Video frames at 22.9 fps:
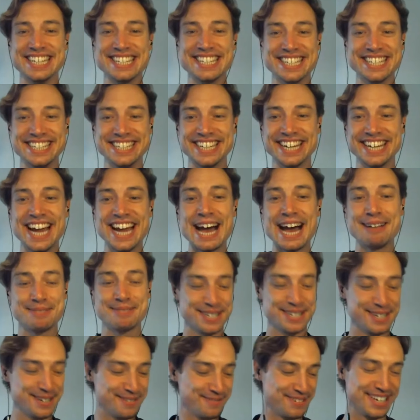CJ.
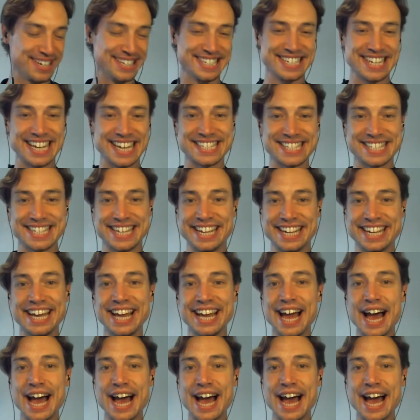Absolutely fantastic.